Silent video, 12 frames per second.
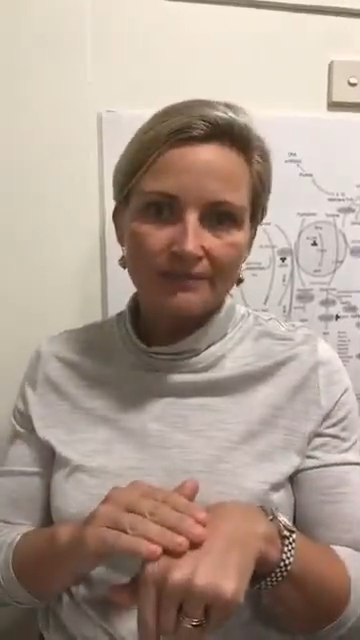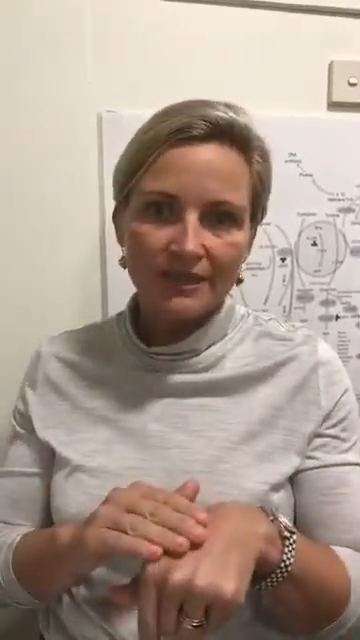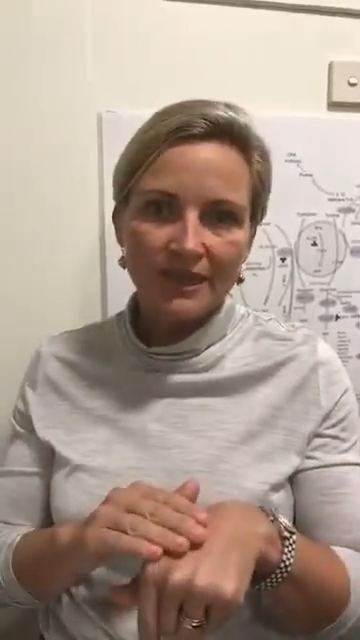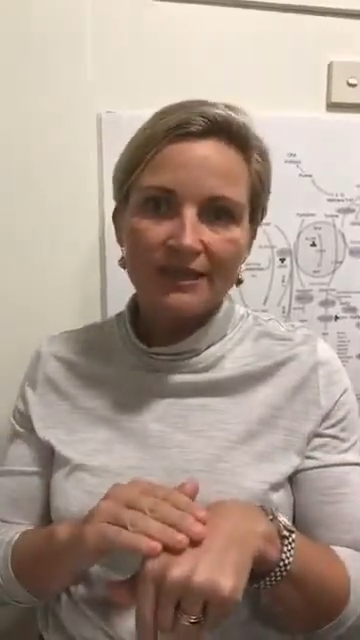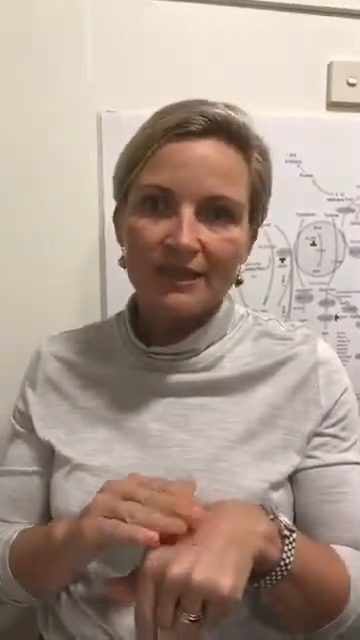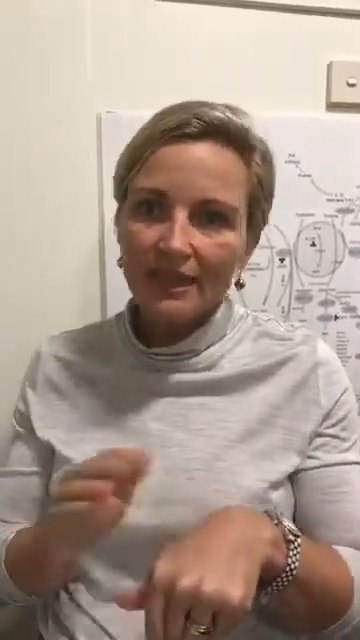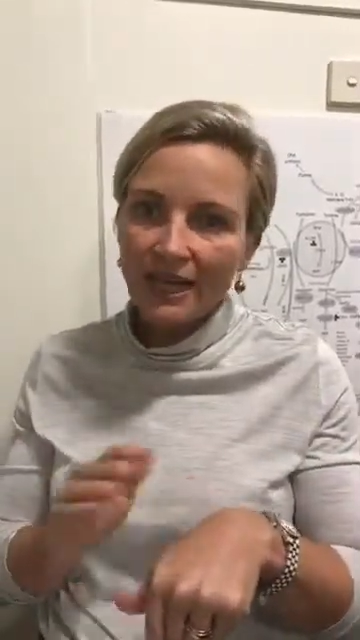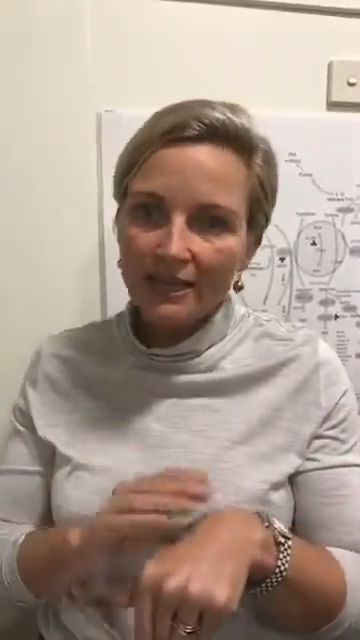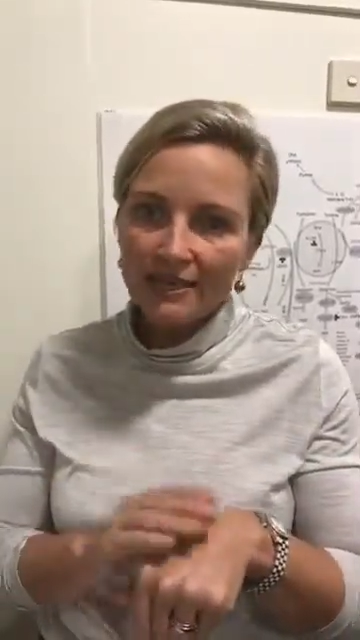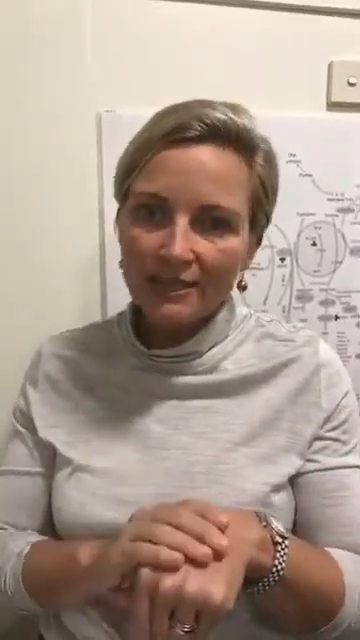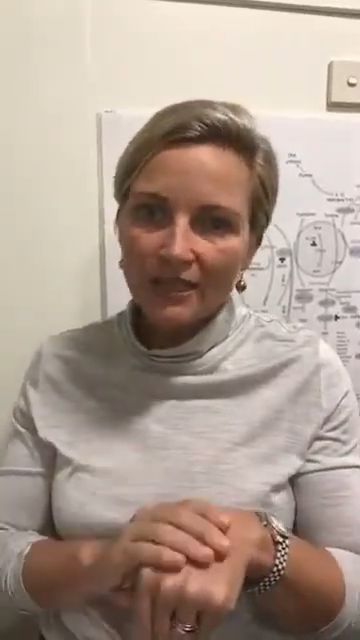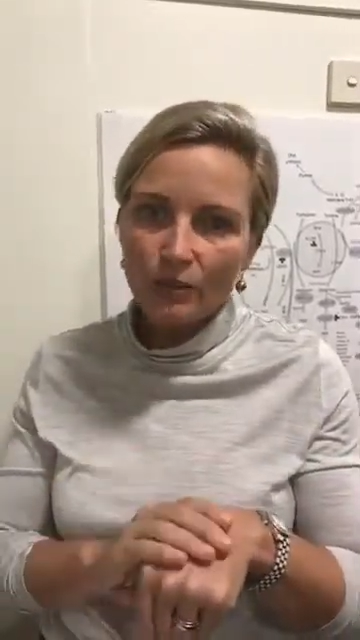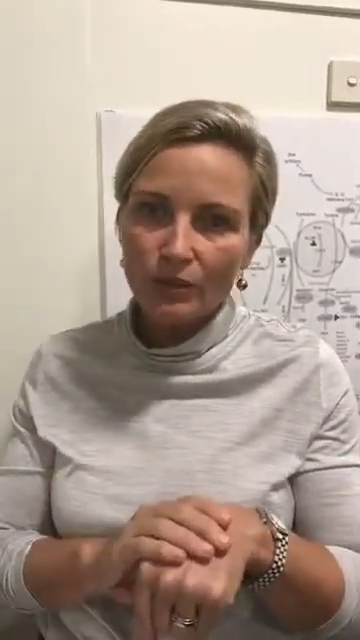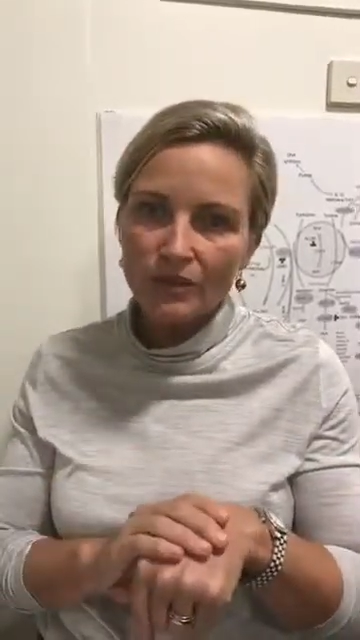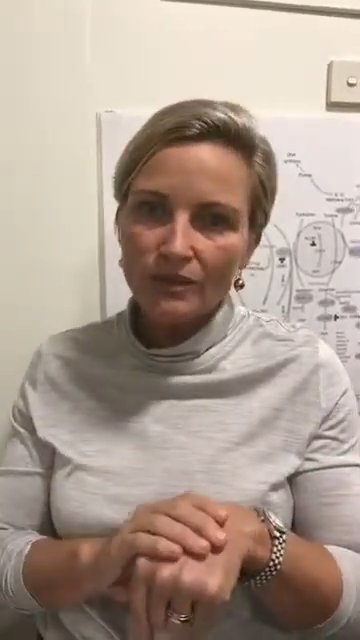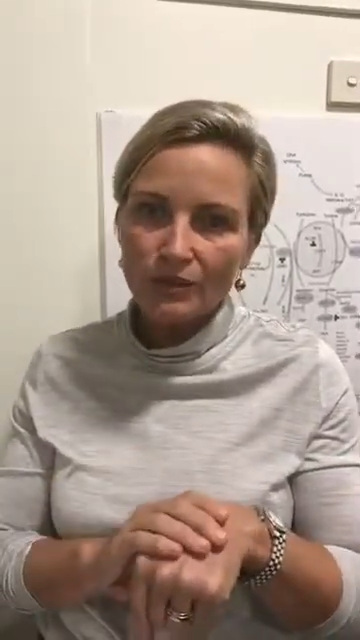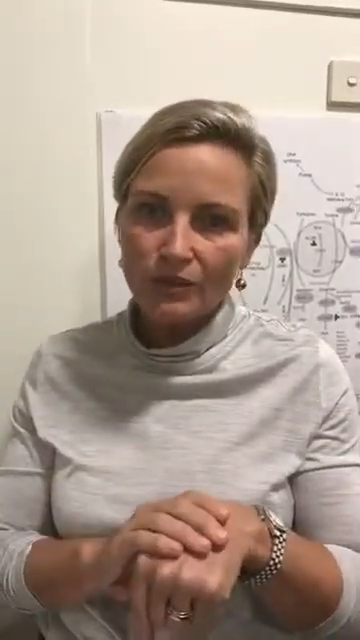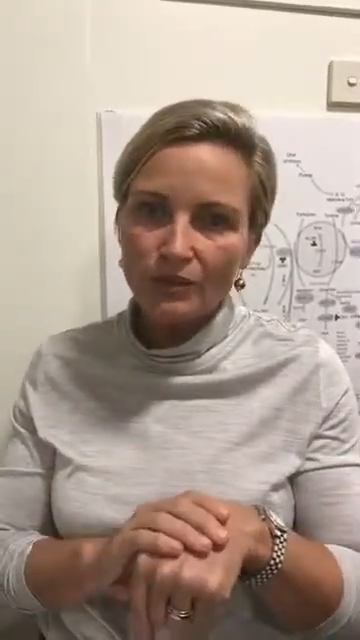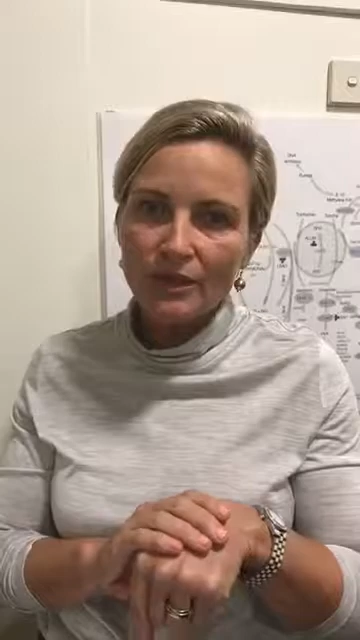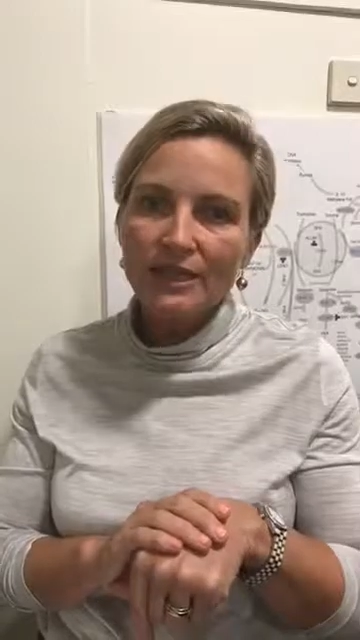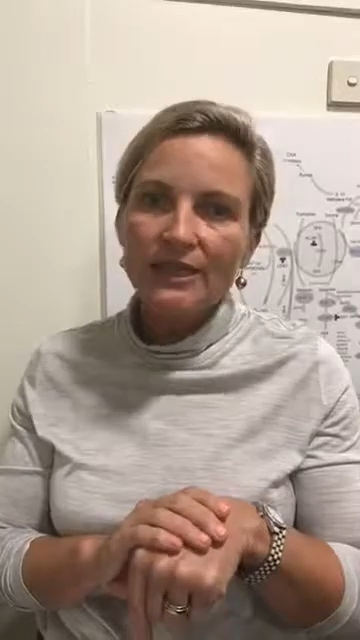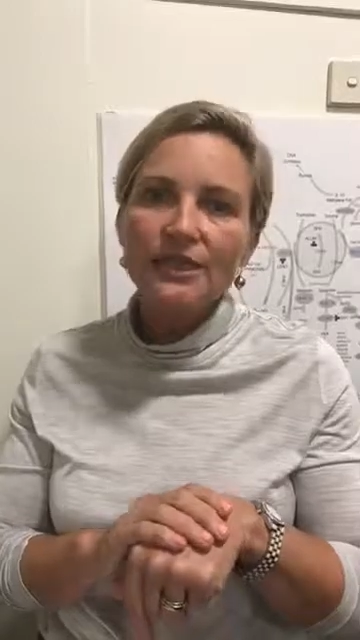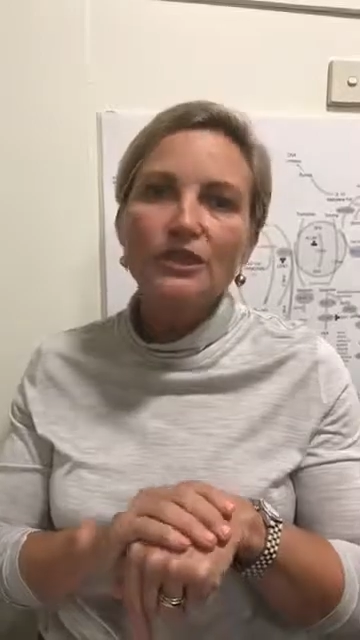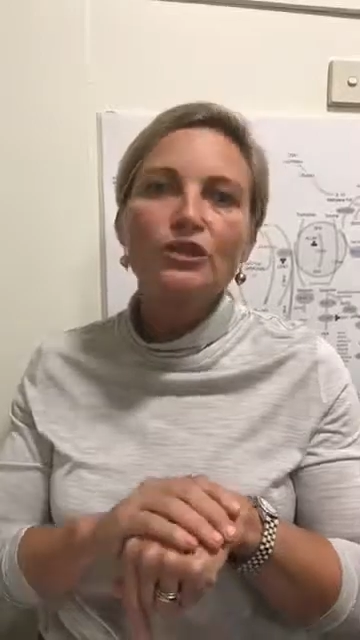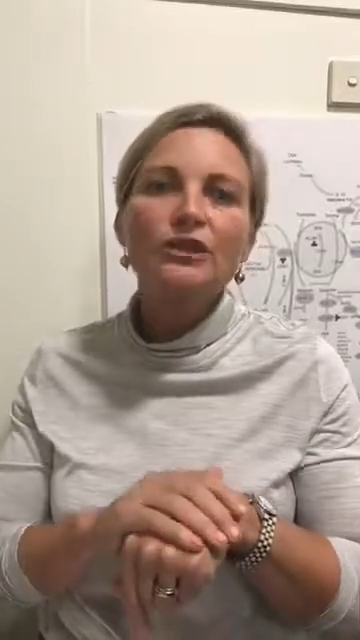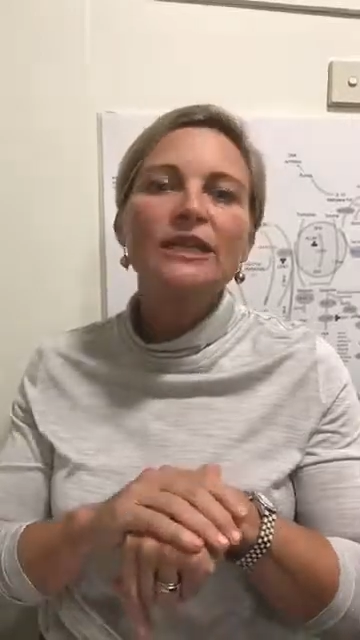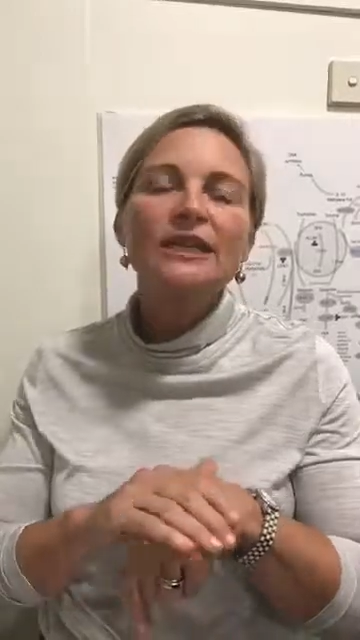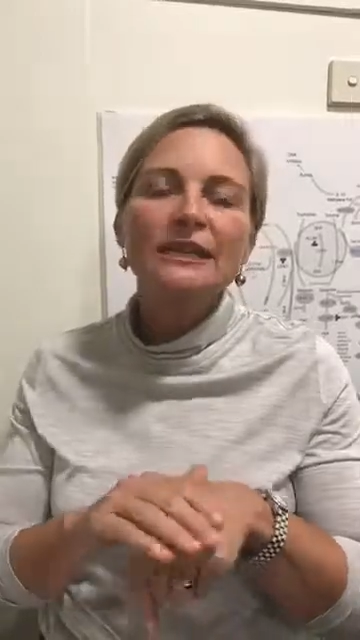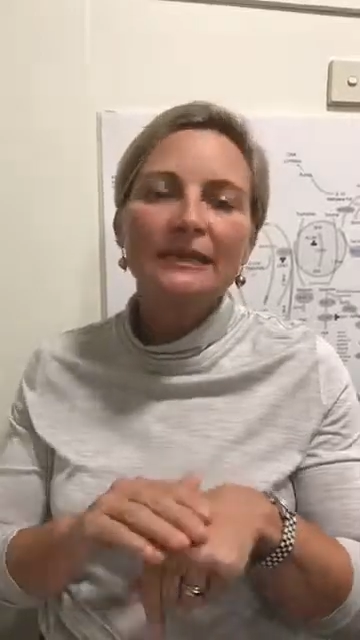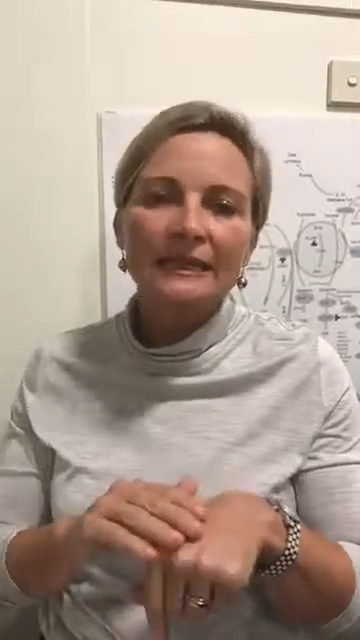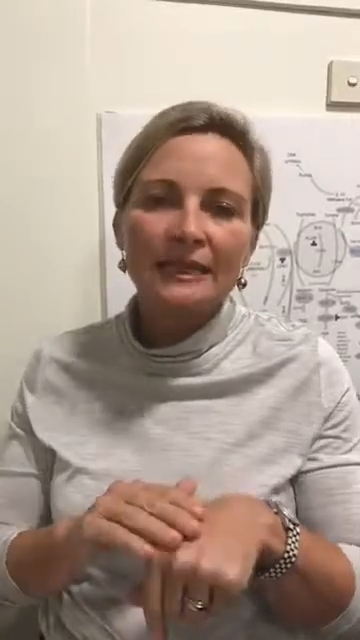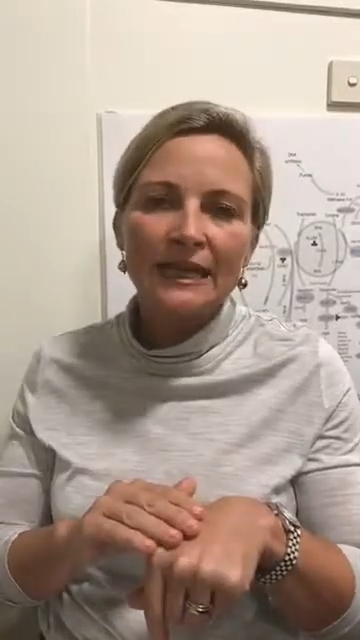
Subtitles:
And the last thing I want to do is use a healing